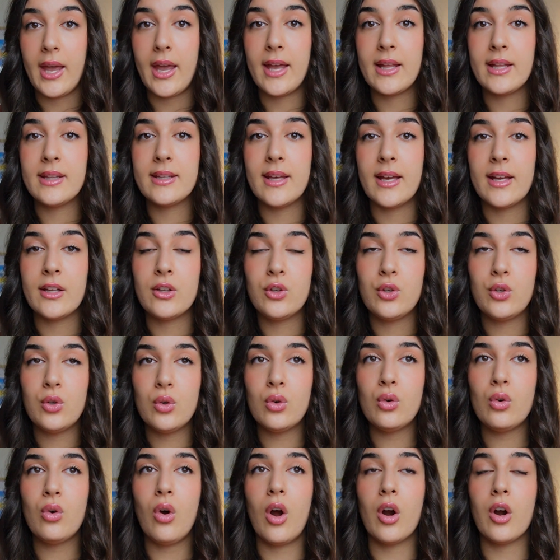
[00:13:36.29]
and that
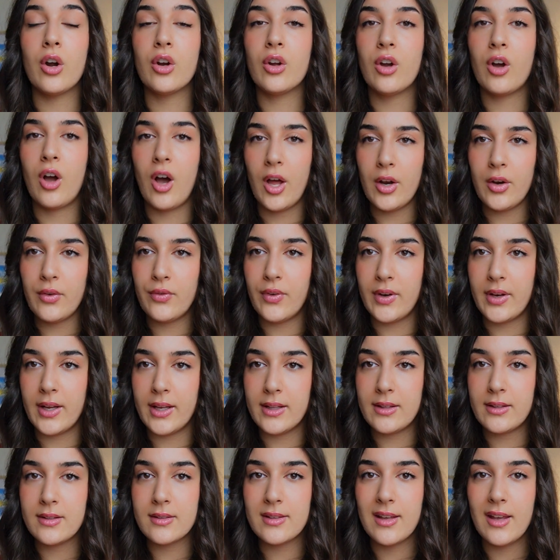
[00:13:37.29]
you are
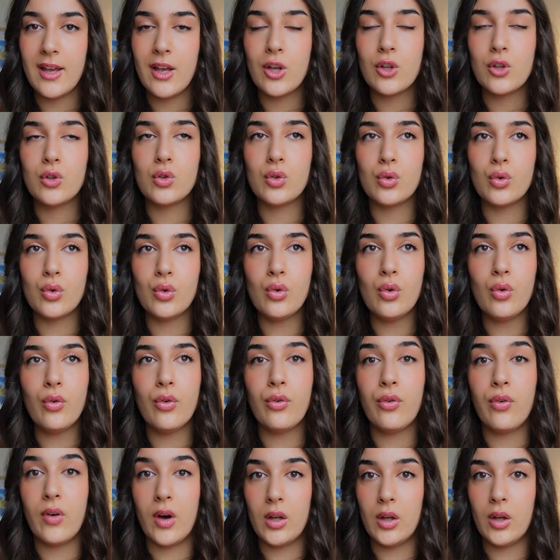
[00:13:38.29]
confident to
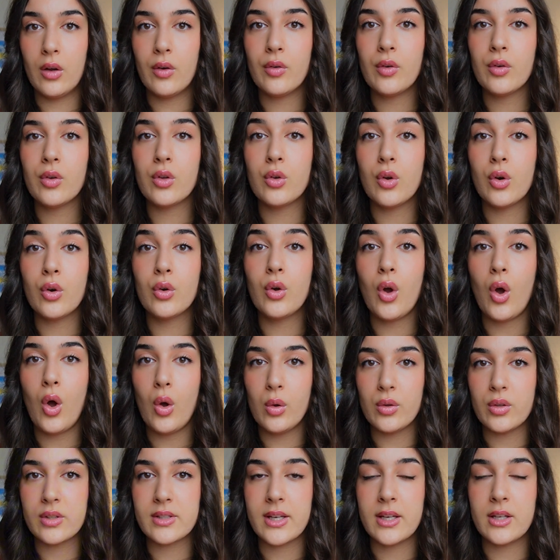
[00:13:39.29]
follow your
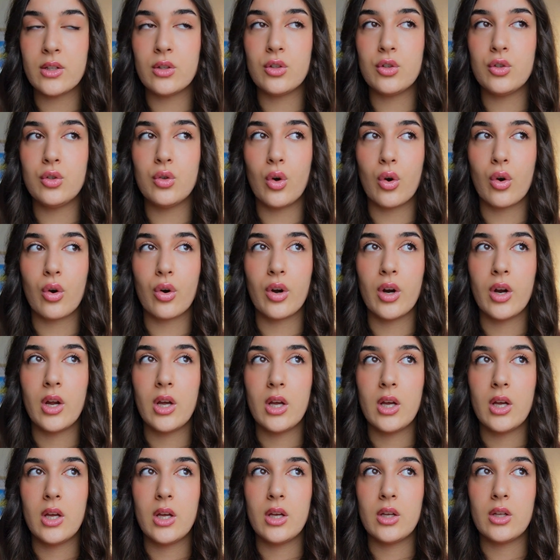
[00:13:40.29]
goals and your
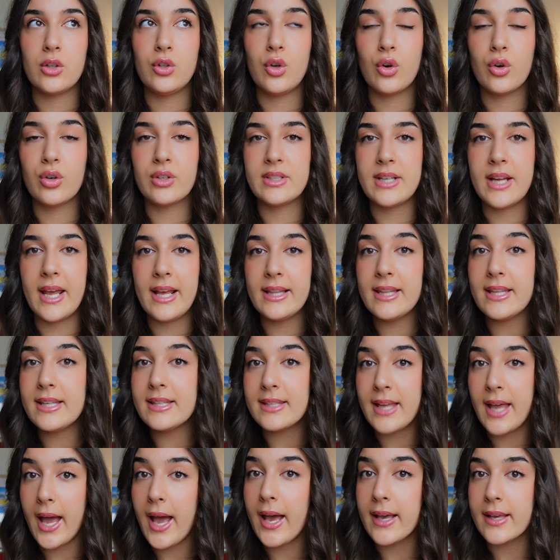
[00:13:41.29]

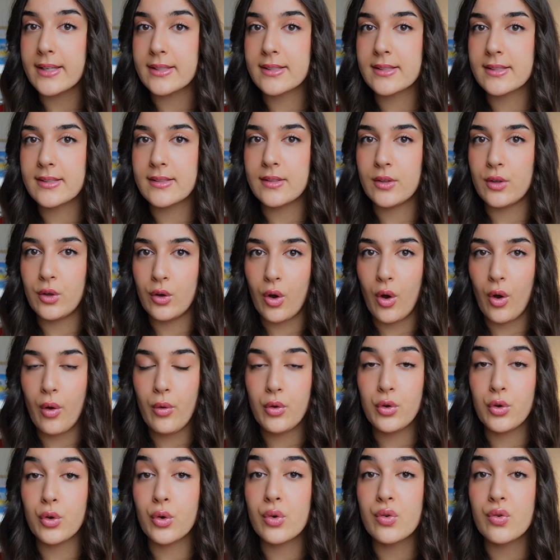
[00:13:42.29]
daily tasks,
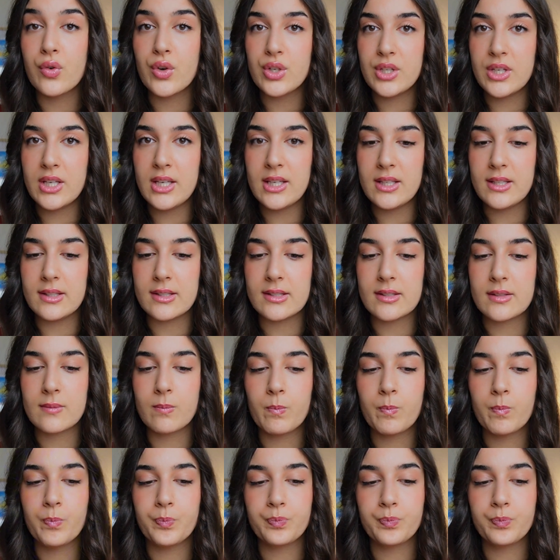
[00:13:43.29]
your routines.